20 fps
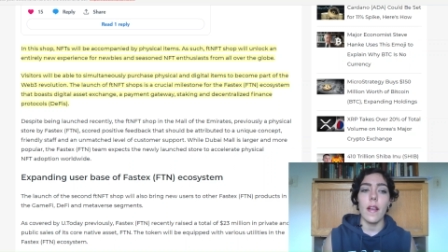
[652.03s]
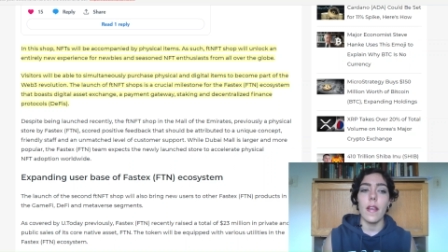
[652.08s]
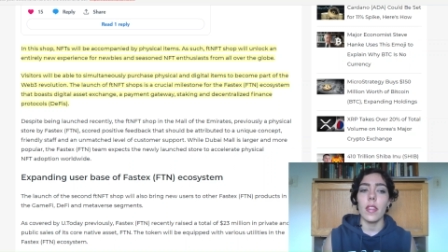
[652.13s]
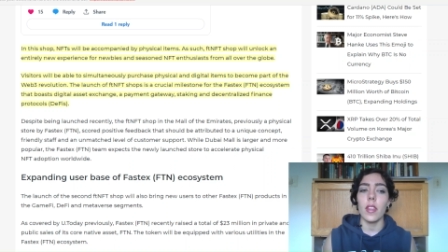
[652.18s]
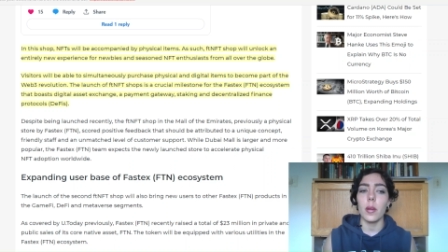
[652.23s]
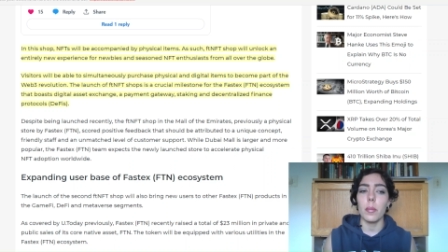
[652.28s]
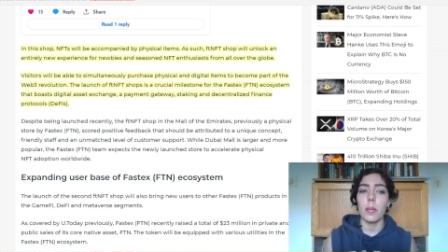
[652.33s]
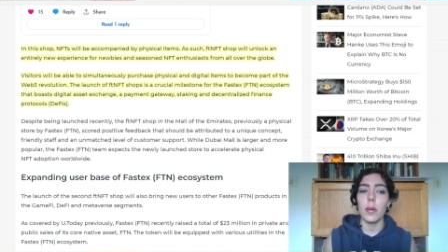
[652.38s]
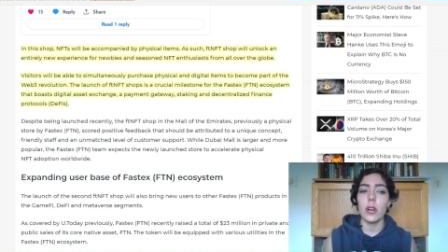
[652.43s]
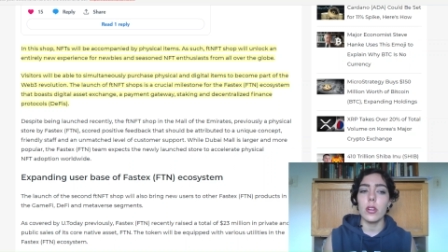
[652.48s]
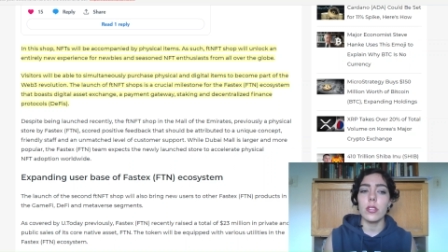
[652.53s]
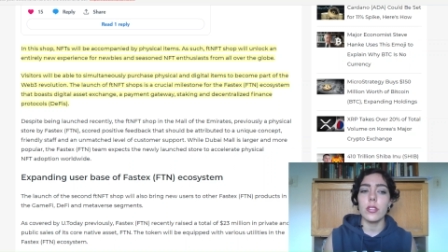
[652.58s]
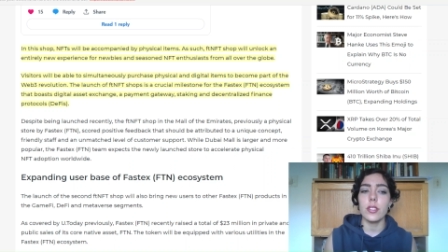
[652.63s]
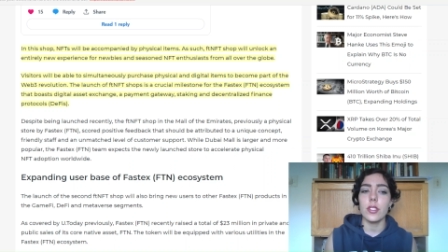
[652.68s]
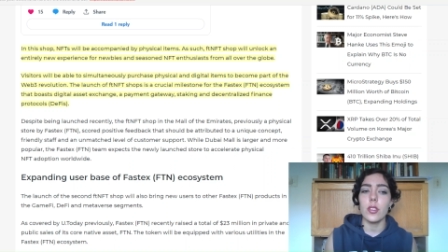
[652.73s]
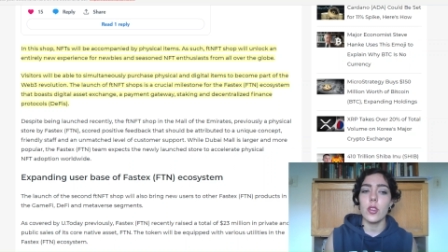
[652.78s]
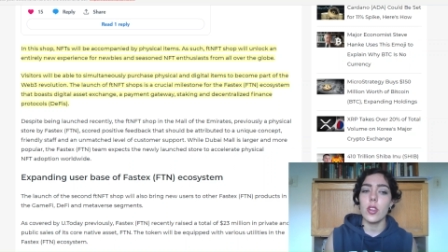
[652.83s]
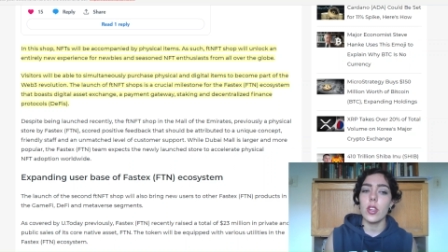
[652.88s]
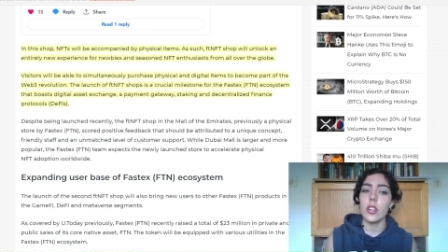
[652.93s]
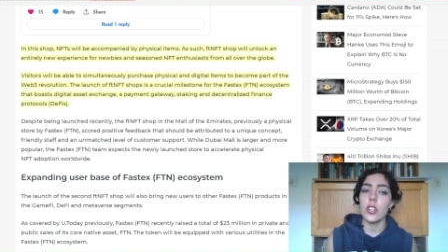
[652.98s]
that
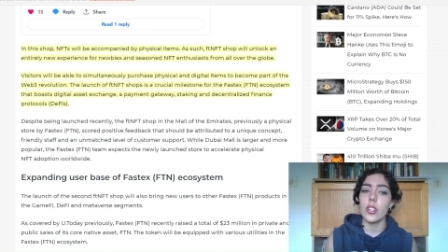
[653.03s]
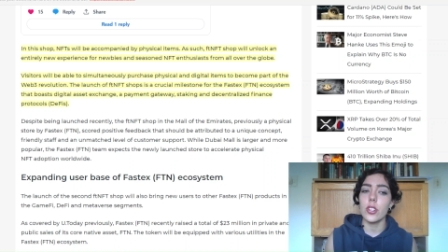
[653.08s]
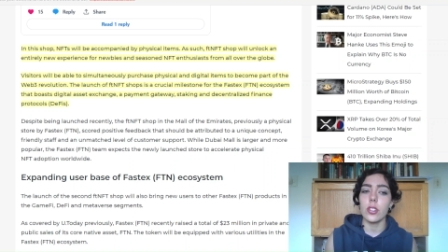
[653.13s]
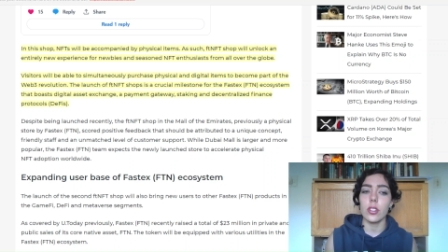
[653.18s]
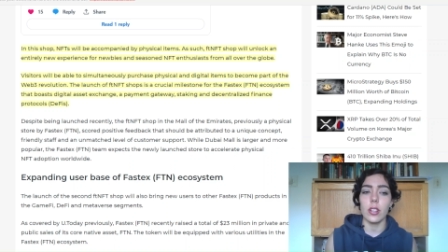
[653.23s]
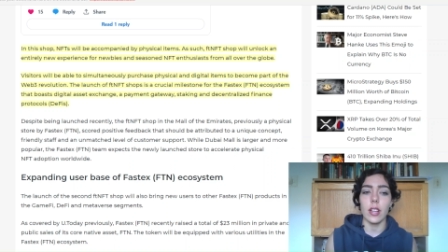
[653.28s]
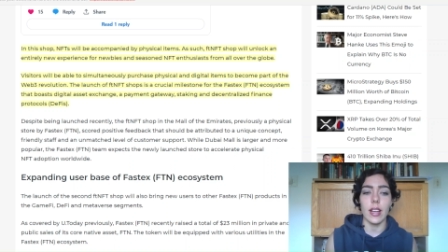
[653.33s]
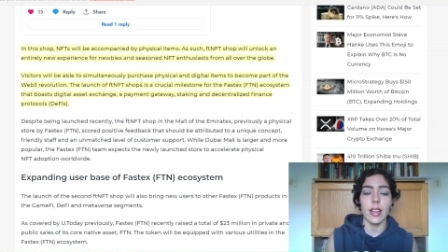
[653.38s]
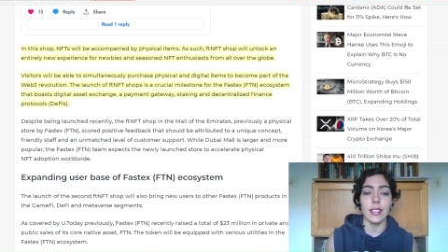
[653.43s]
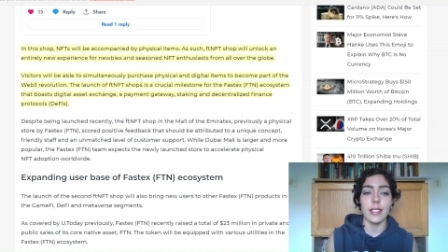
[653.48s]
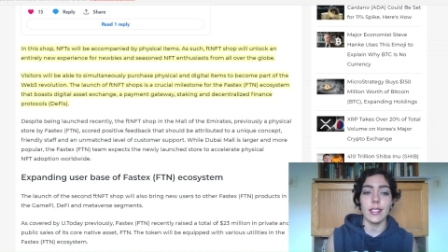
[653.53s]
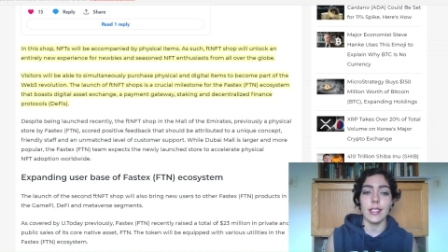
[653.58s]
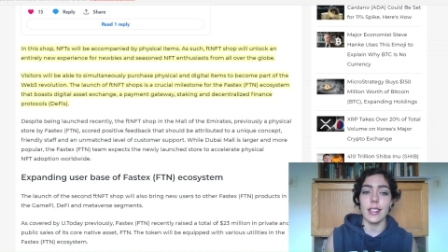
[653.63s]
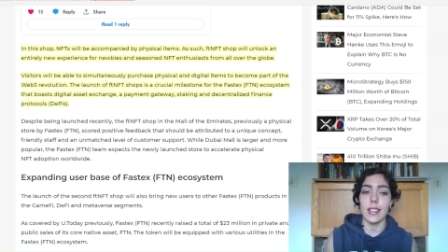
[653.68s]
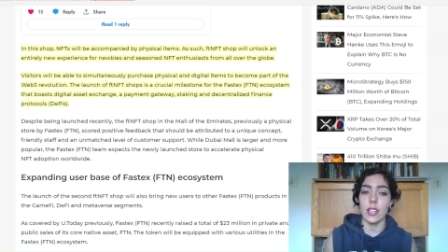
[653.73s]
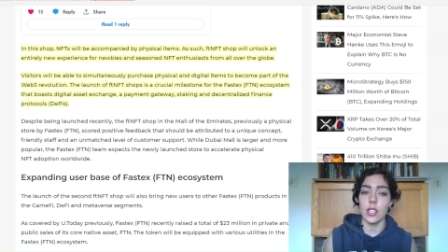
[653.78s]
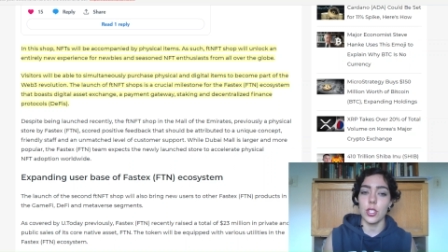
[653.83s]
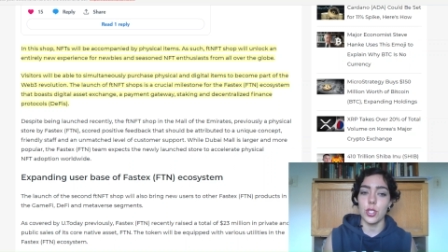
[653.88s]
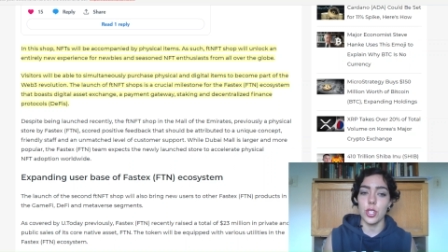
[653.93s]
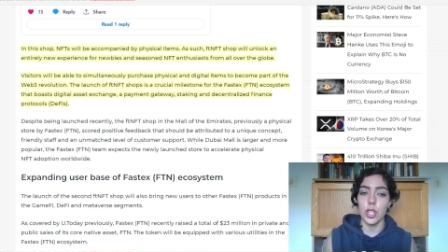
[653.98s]
boasts digital asset
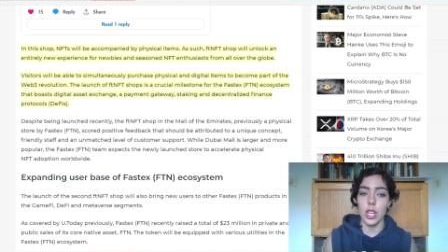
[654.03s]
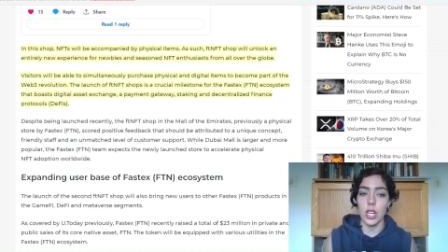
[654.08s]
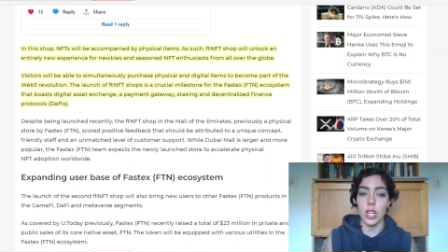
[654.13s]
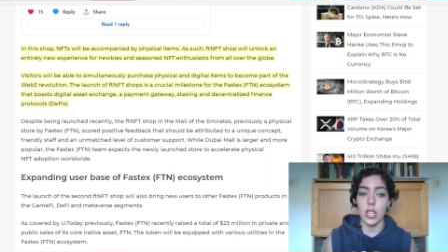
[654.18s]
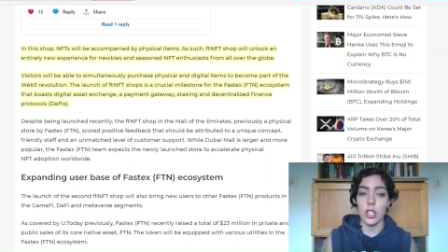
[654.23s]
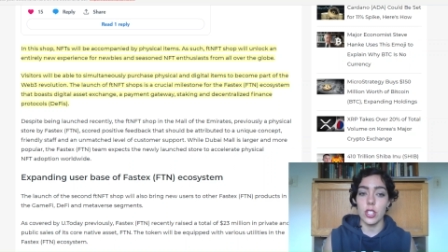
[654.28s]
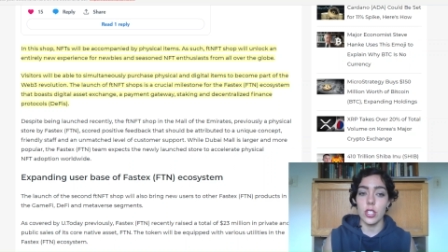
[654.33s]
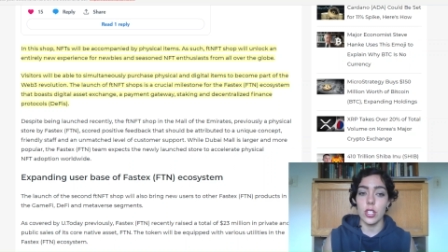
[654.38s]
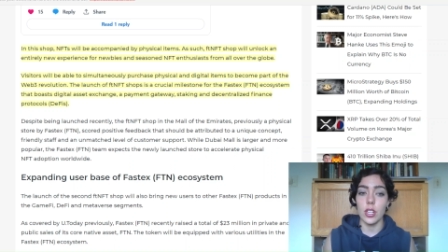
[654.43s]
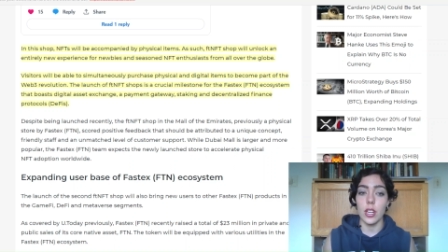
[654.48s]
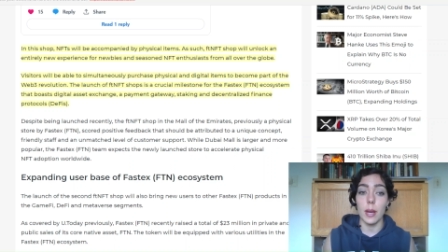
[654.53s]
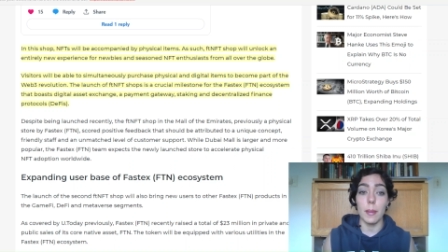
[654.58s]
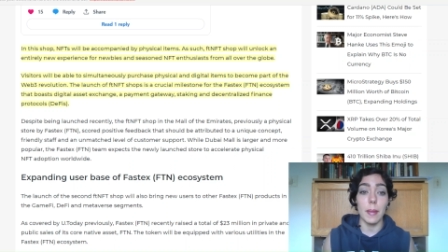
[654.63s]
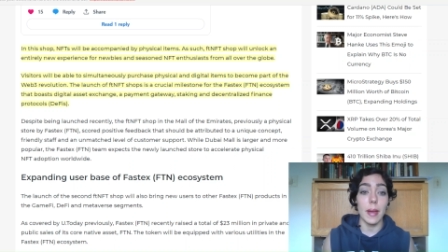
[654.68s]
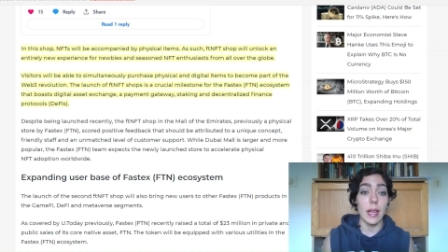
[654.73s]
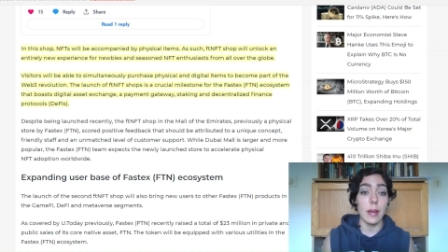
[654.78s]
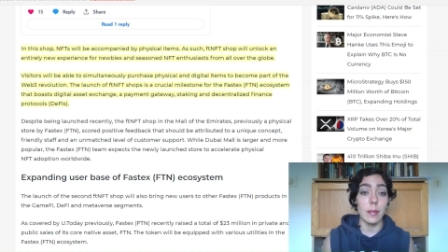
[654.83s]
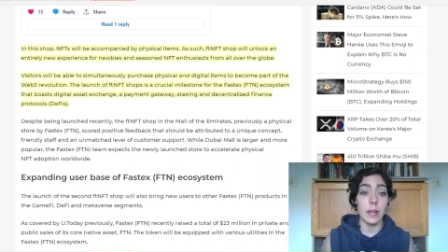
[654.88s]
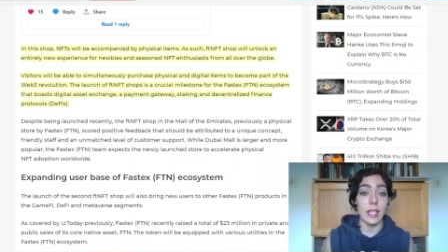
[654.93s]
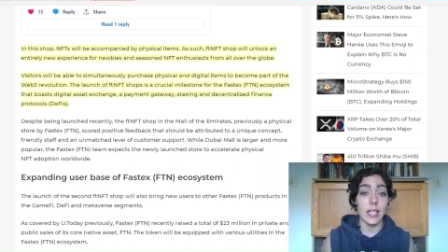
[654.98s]
exchange, a
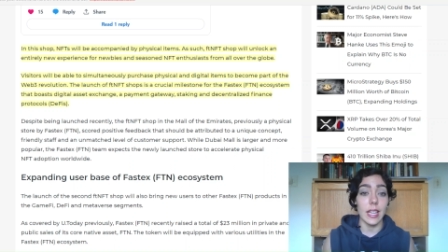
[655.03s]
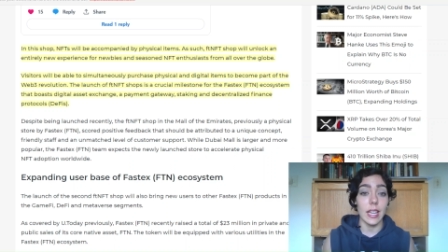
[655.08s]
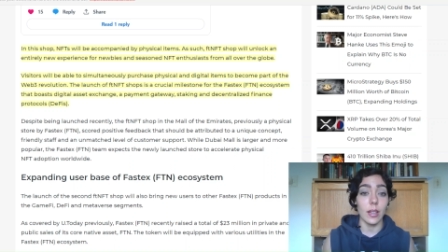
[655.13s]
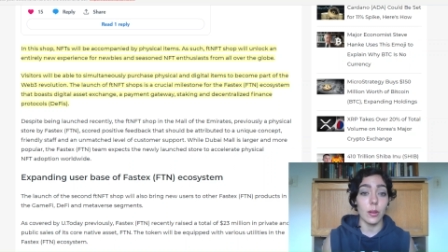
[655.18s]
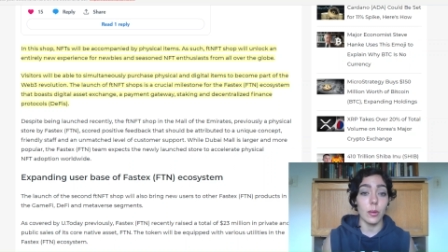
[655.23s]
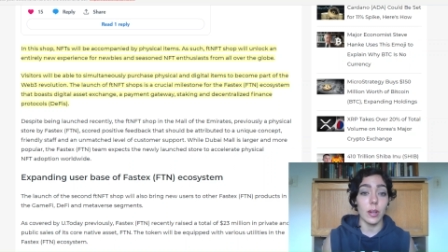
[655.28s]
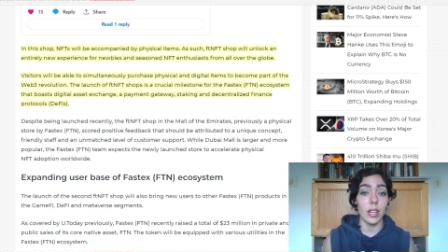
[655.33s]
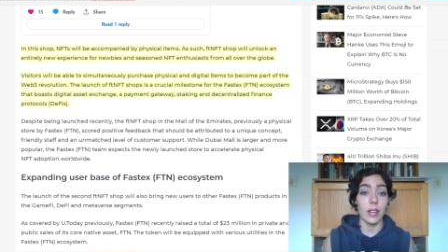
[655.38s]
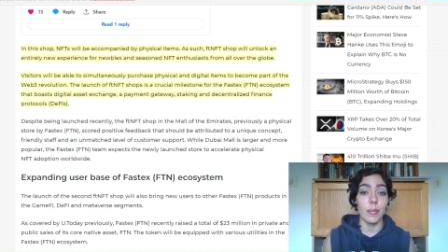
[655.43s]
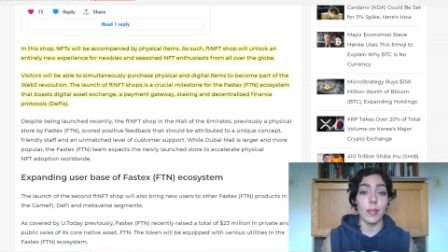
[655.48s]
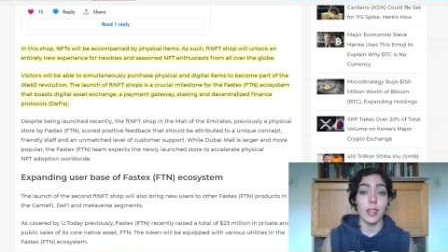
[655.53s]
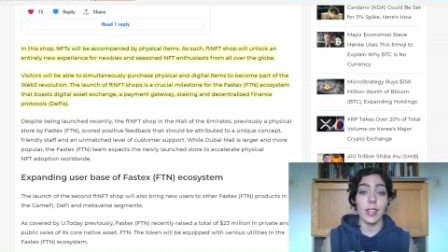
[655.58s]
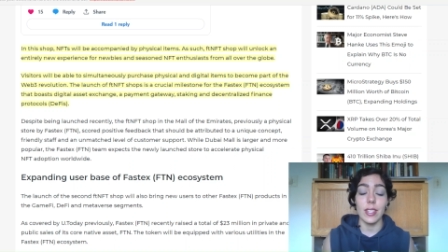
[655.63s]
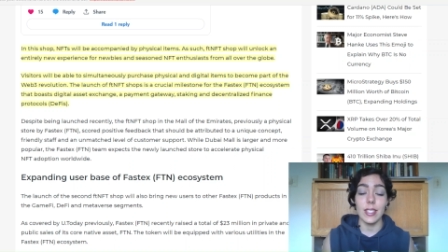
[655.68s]
payment gateway,